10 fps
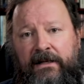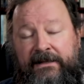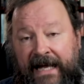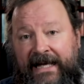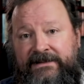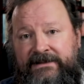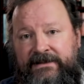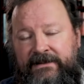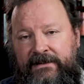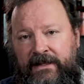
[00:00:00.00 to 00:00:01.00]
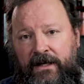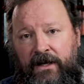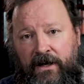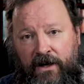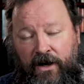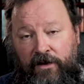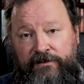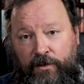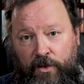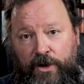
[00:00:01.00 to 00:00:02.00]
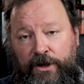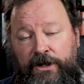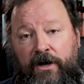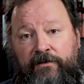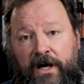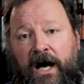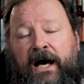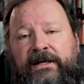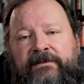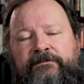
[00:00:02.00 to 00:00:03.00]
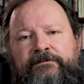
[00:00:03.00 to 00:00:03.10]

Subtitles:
text of the Word of God,